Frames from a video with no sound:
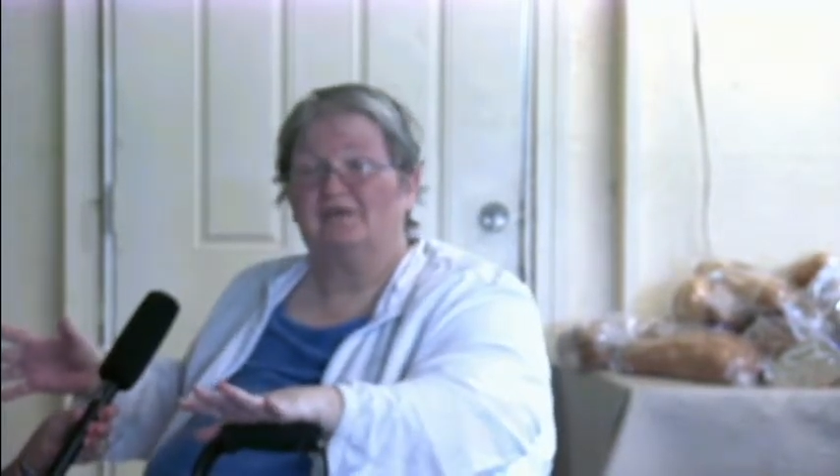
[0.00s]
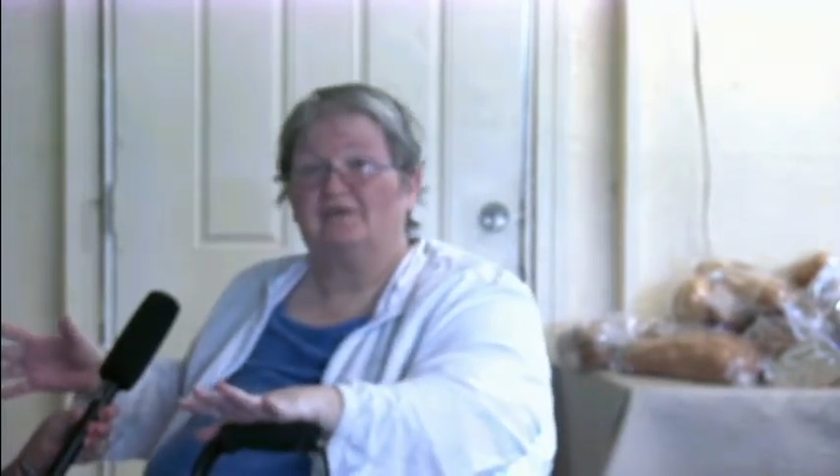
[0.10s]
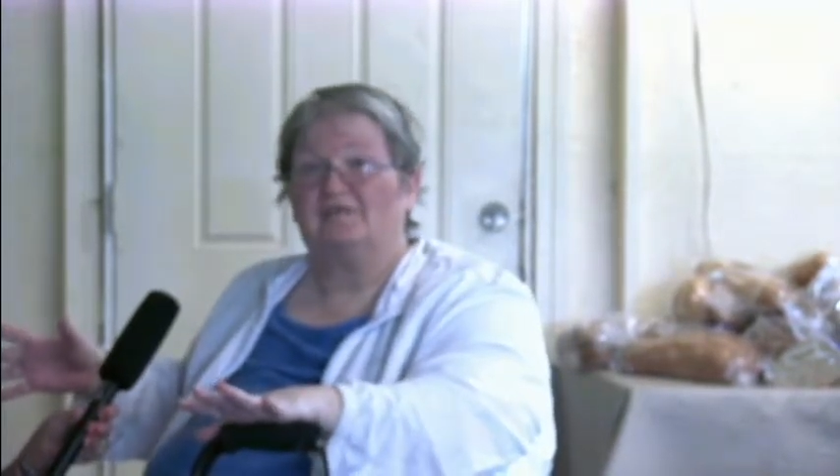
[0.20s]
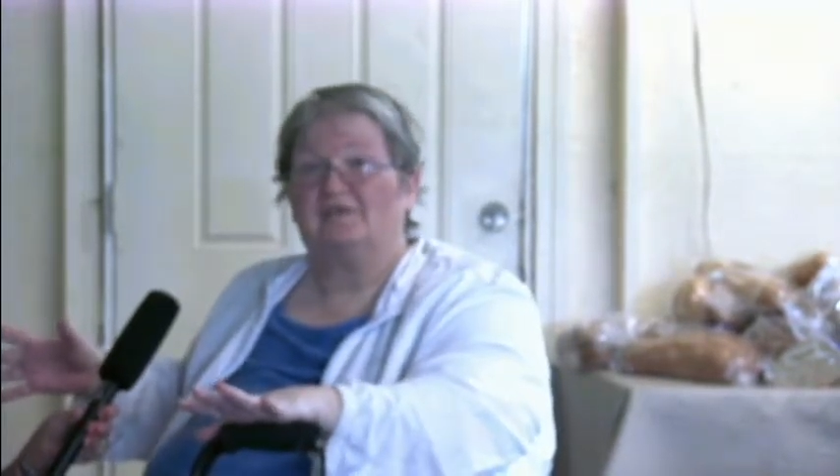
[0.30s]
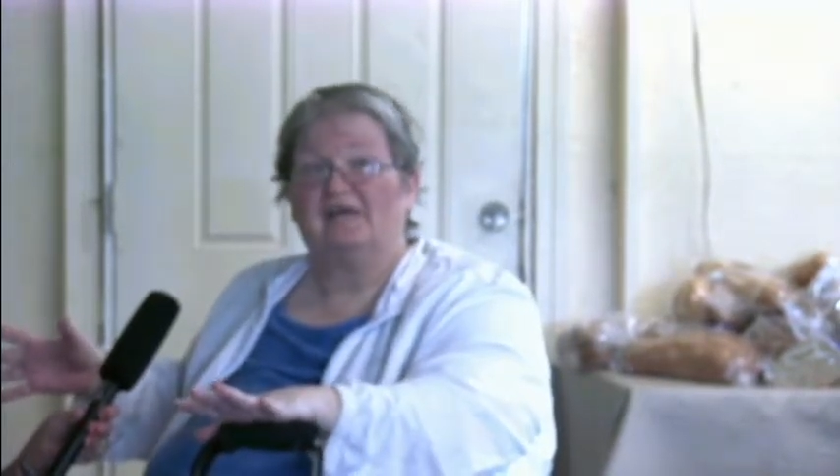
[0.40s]

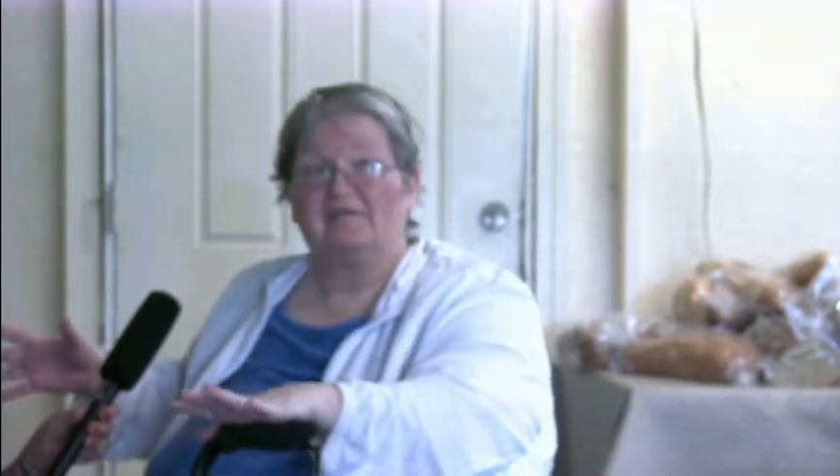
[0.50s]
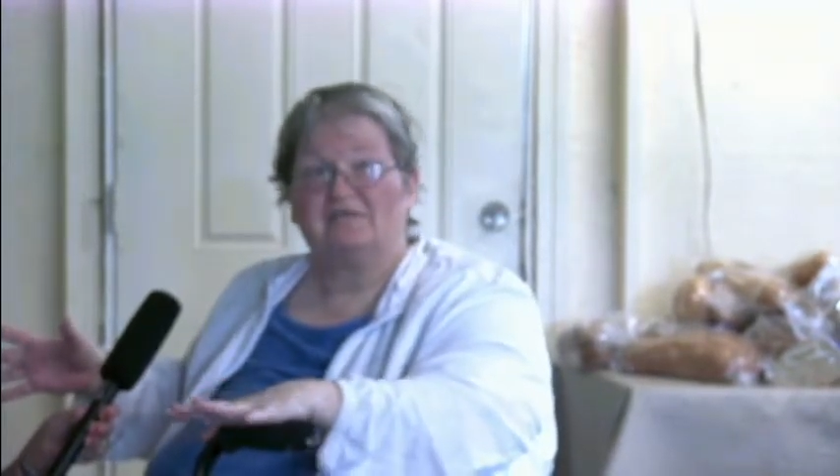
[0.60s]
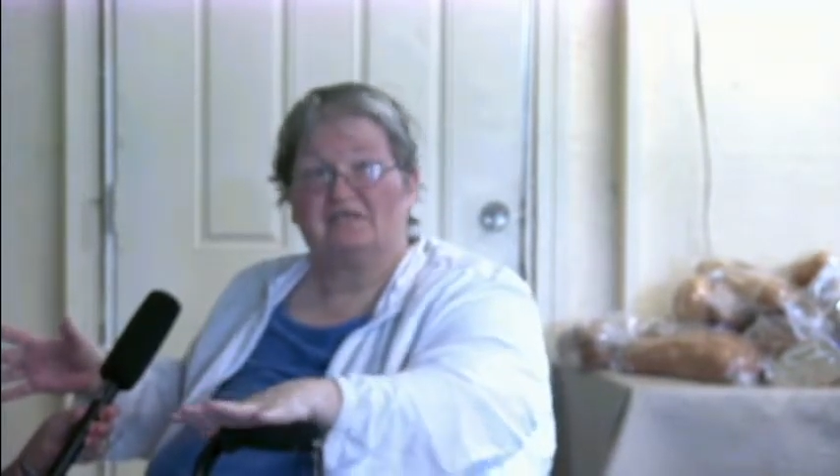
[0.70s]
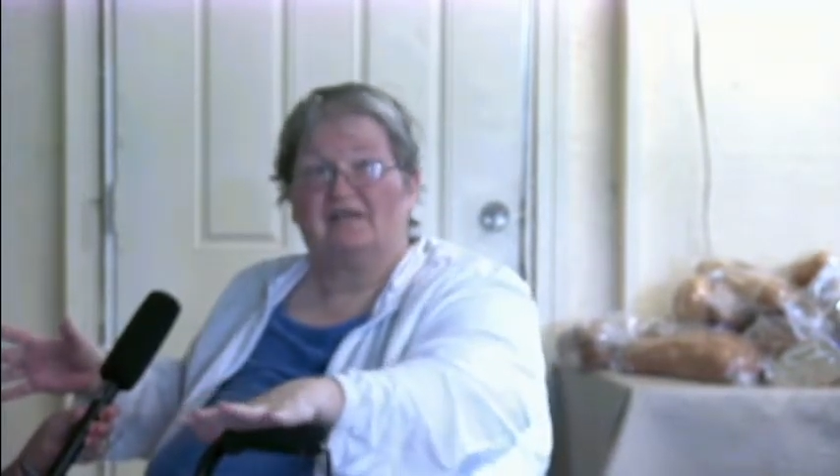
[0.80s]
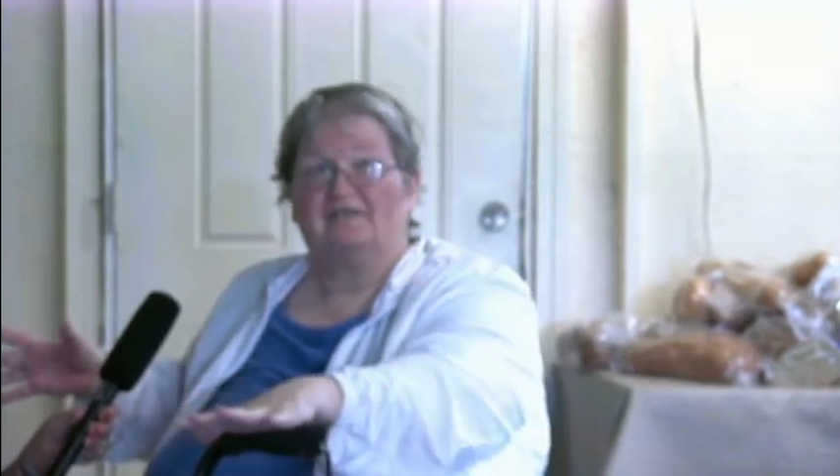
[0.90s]
the
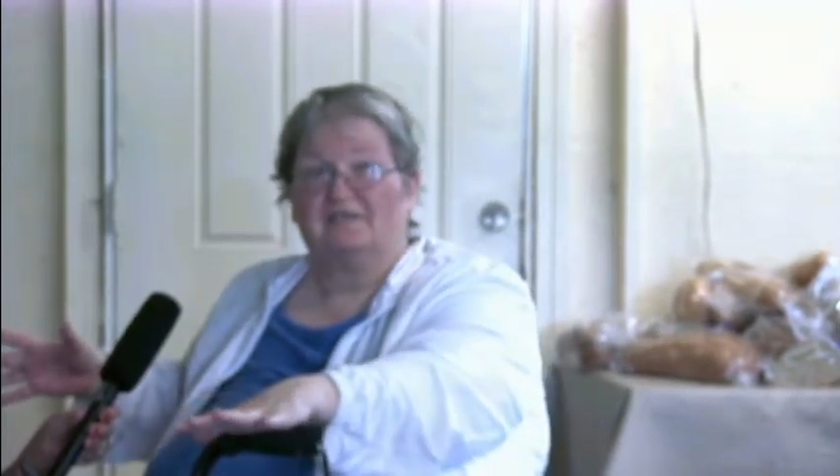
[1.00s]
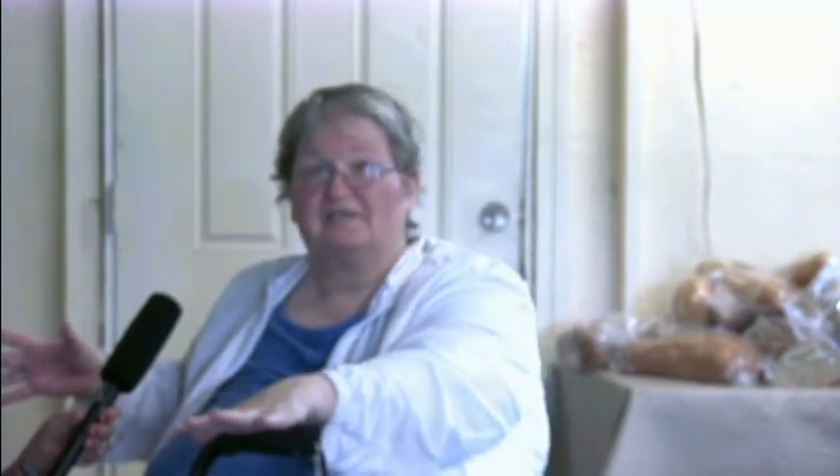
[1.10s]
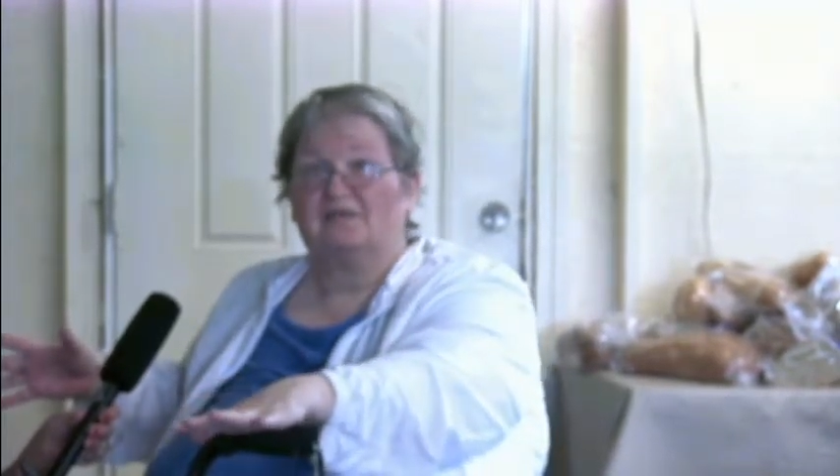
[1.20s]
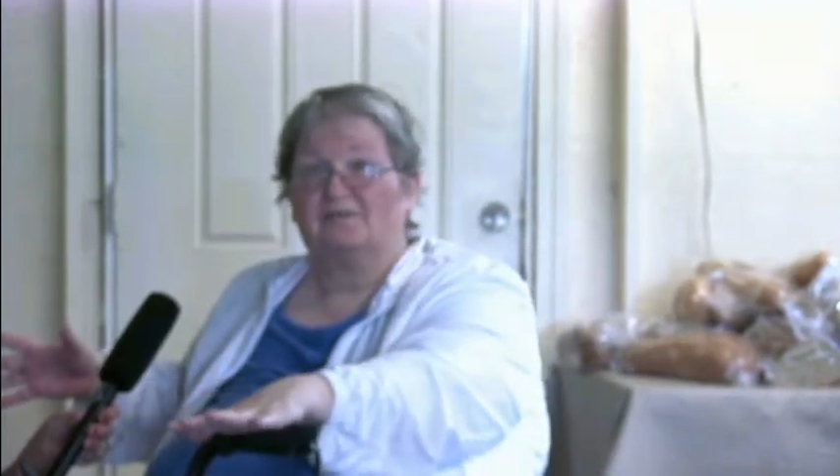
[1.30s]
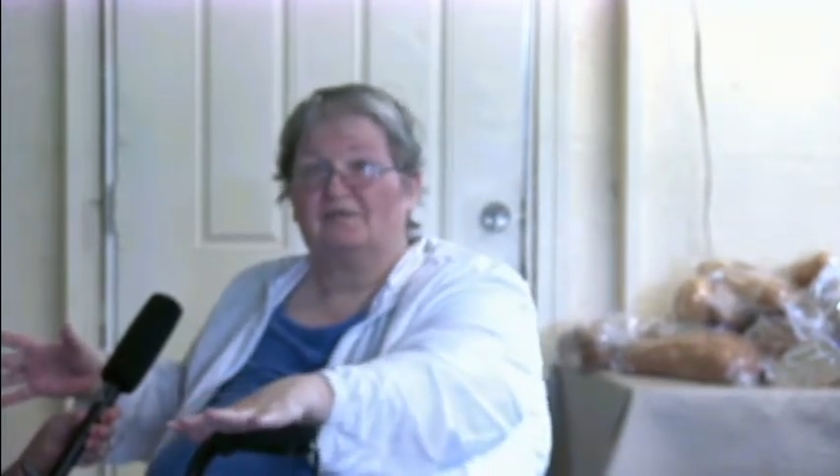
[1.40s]
lifestyle that
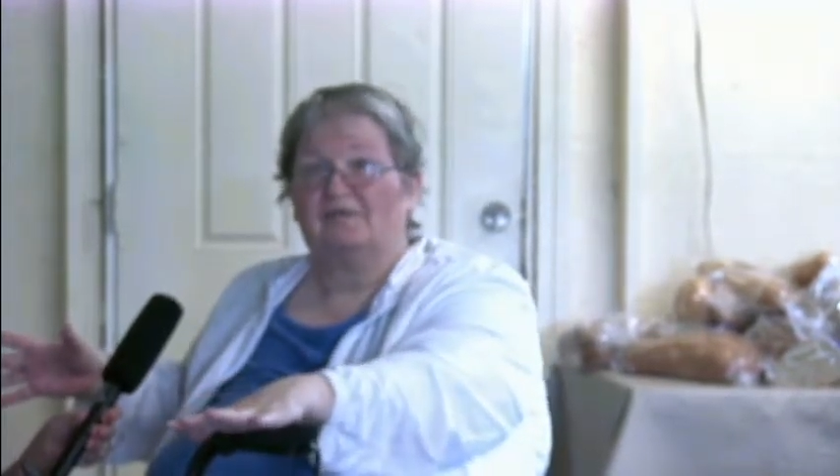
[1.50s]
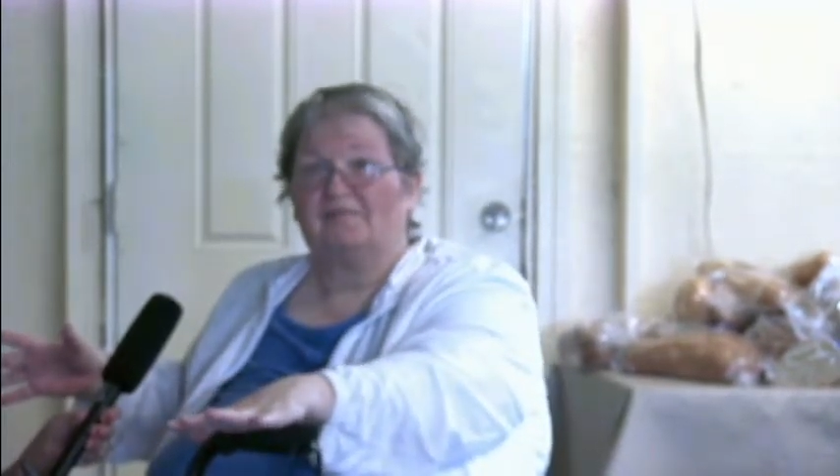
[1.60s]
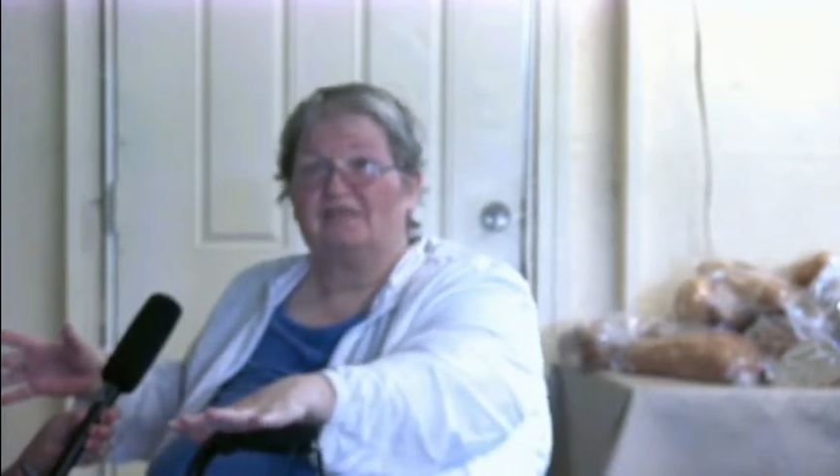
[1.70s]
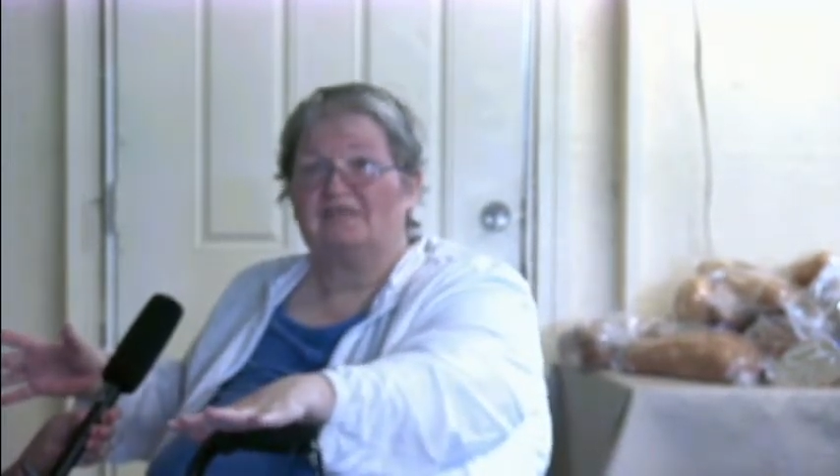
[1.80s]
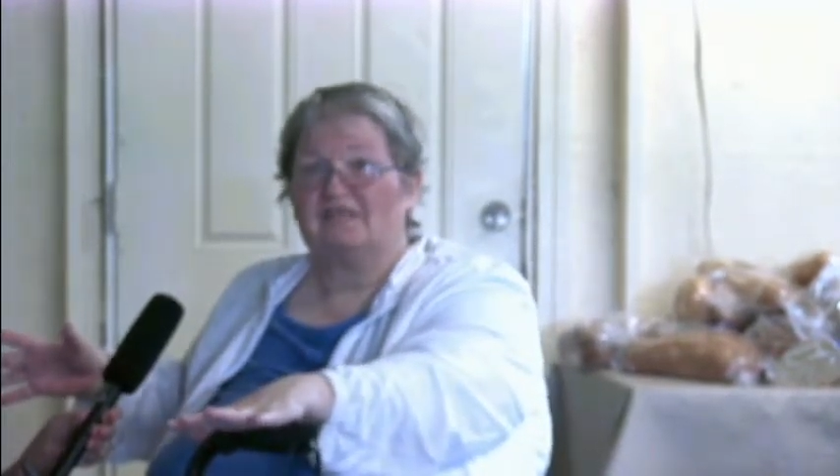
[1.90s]
they were
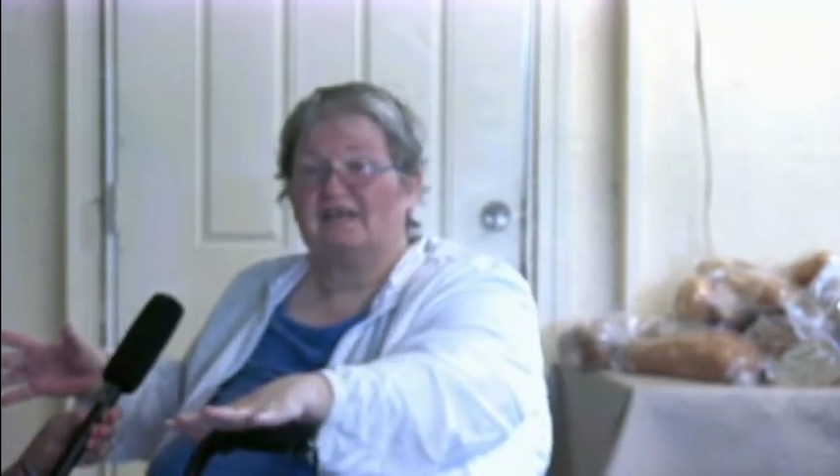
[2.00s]
living, as I